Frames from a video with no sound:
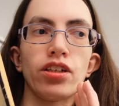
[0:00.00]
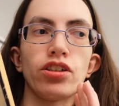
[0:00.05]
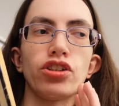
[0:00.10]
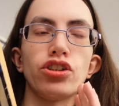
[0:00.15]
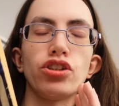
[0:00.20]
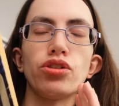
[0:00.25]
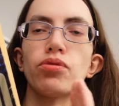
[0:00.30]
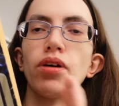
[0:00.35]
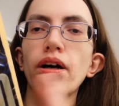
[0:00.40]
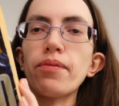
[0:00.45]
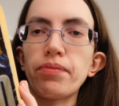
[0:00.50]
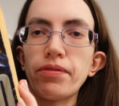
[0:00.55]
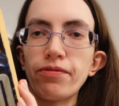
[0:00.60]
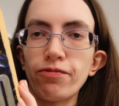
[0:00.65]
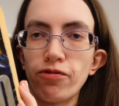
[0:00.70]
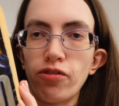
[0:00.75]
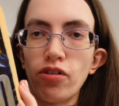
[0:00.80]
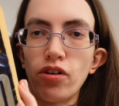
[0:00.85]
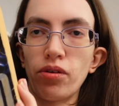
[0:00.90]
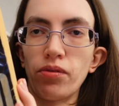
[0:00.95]
you have been
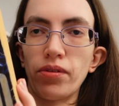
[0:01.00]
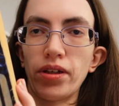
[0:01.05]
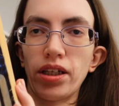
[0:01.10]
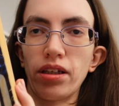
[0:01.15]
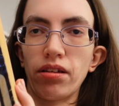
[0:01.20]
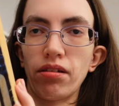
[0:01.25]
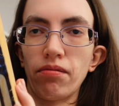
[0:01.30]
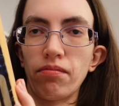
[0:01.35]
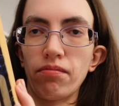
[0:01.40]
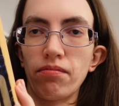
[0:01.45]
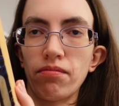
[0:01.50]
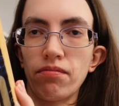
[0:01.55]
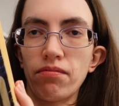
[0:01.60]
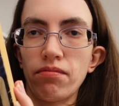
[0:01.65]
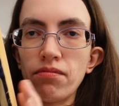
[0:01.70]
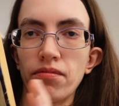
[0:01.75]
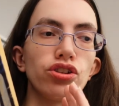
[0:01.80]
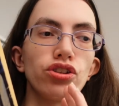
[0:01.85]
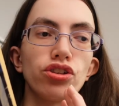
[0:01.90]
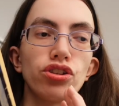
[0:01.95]
following them.
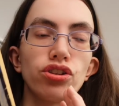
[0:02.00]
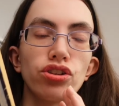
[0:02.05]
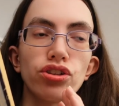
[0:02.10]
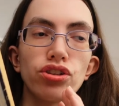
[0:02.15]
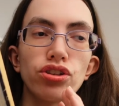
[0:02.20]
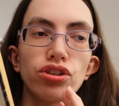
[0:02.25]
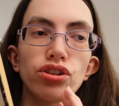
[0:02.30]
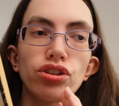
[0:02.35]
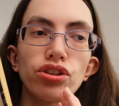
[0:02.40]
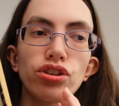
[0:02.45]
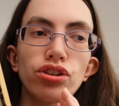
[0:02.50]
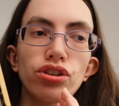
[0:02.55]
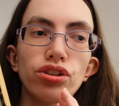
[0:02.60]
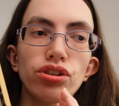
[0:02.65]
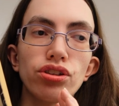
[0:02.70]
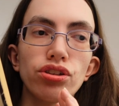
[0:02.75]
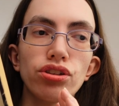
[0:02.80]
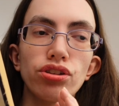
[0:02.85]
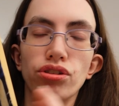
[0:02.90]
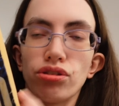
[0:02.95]

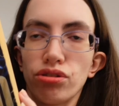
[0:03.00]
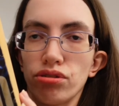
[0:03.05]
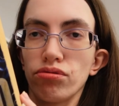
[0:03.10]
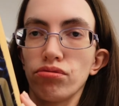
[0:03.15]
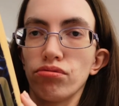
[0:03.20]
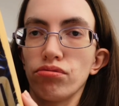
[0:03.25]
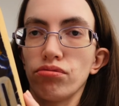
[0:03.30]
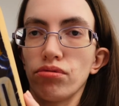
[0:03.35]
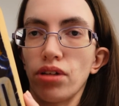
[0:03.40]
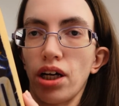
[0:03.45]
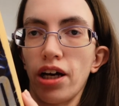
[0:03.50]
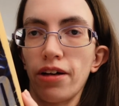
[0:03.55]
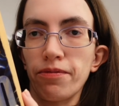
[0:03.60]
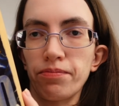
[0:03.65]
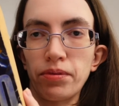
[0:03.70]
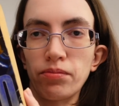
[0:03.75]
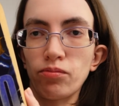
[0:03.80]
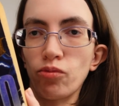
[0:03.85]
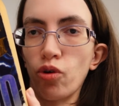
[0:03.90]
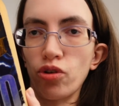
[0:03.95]
You have
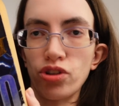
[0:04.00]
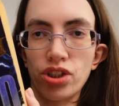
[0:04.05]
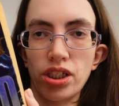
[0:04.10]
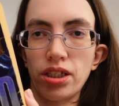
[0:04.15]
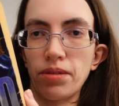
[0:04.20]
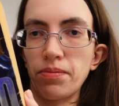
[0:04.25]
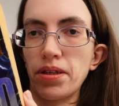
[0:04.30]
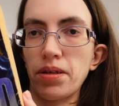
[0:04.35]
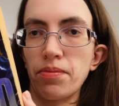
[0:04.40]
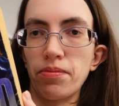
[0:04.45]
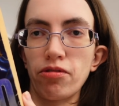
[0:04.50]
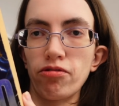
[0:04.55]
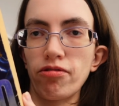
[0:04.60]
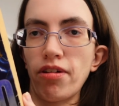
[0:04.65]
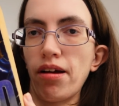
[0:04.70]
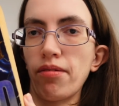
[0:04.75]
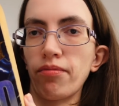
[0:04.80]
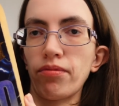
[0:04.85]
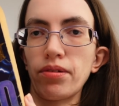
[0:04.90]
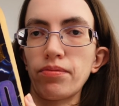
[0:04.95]
been watching people
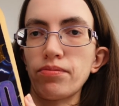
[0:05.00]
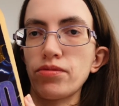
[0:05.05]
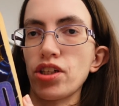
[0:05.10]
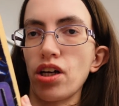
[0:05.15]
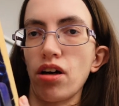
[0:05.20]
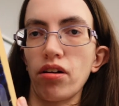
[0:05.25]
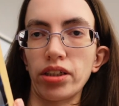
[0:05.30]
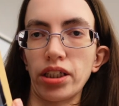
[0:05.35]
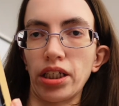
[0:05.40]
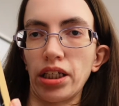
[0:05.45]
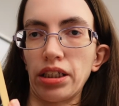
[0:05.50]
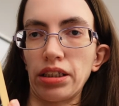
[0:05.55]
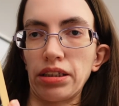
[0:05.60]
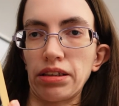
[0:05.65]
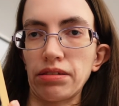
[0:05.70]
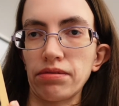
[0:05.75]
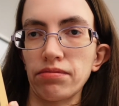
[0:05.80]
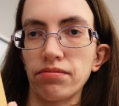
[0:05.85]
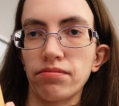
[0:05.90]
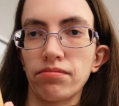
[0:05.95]
around them
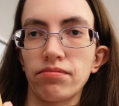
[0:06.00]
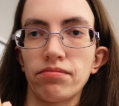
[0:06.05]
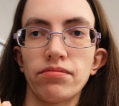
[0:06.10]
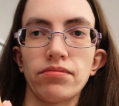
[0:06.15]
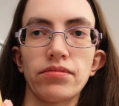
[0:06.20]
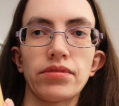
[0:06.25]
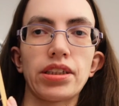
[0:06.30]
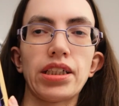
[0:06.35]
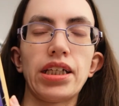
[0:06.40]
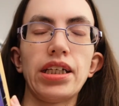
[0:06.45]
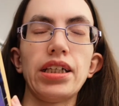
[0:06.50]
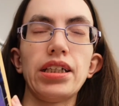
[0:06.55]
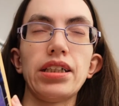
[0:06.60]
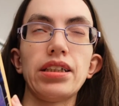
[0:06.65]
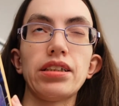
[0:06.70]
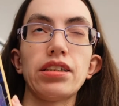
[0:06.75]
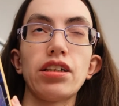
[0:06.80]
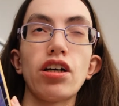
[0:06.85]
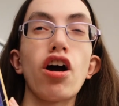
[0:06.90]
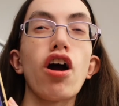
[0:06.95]
dying
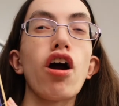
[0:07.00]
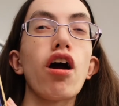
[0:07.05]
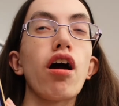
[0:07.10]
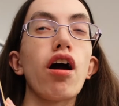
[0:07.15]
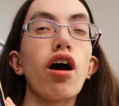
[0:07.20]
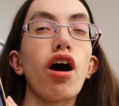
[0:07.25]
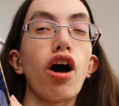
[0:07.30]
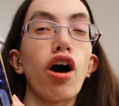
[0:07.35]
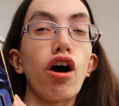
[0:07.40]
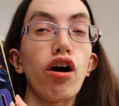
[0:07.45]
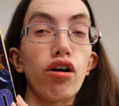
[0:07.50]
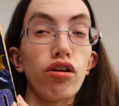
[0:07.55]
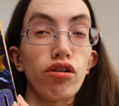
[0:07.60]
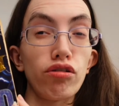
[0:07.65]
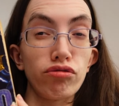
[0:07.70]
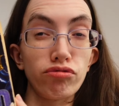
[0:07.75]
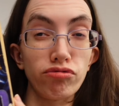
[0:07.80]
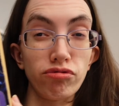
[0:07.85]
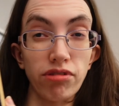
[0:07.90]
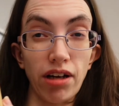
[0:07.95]
in
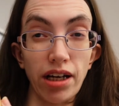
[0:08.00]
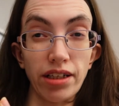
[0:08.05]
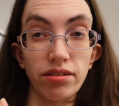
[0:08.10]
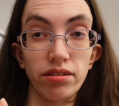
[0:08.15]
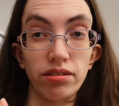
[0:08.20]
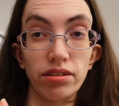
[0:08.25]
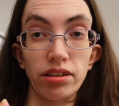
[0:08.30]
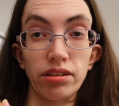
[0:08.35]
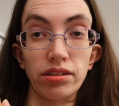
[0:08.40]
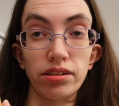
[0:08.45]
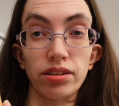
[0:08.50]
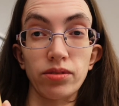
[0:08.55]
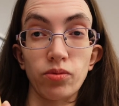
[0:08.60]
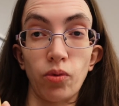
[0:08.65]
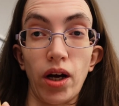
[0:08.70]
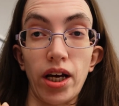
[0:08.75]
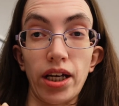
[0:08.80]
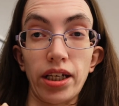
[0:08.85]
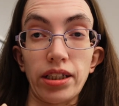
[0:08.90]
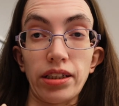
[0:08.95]
horrendous
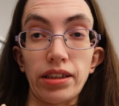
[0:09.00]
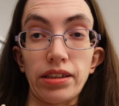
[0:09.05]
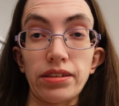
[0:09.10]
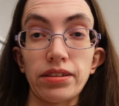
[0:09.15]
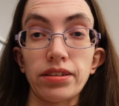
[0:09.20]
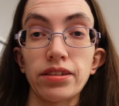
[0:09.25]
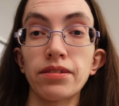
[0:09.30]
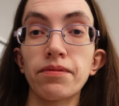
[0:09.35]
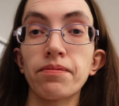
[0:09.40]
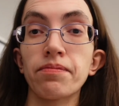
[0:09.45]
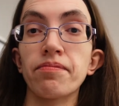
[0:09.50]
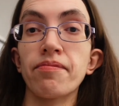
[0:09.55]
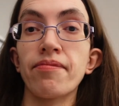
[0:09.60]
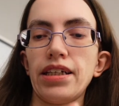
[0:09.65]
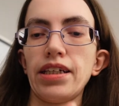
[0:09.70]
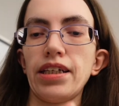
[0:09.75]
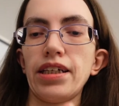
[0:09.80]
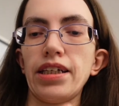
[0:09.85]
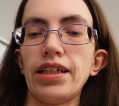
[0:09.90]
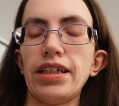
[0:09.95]
ways.
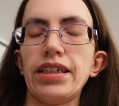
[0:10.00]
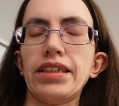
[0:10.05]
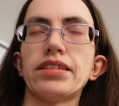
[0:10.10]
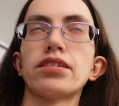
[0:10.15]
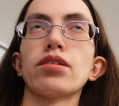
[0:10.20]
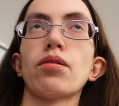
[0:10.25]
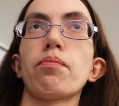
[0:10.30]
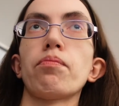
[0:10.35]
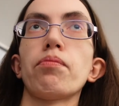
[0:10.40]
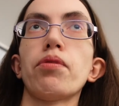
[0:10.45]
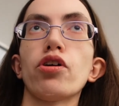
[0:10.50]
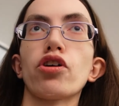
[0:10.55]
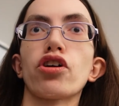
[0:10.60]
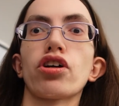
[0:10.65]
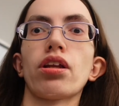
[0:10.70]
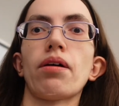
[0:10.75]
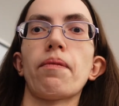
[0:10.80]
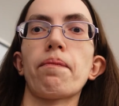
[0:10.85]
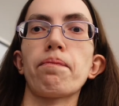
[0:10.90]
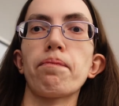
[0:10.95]
It's a book
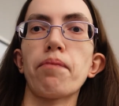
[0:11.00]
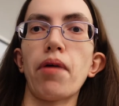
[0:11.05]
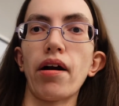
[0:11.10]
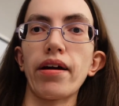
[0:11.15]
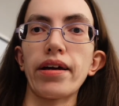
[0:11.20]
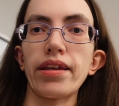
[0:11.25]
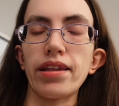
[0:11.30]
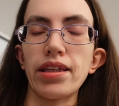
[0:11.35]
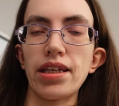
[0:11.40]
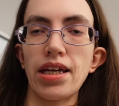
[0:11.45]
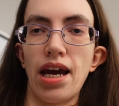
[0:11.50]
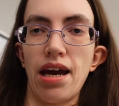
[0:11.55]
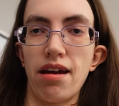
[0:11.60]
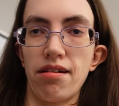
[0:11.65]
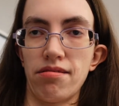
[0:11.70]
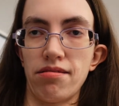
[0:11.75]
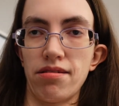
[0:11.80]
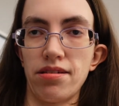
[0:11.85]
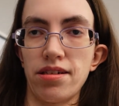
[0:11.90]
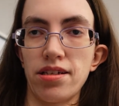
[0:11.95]
that by the
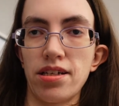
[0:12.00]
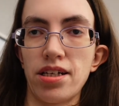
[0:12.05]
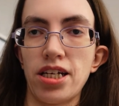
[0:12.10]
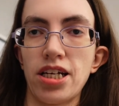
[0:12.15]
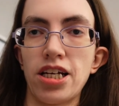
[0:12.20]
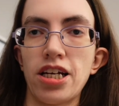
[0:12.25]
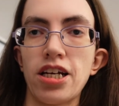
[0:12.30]
end,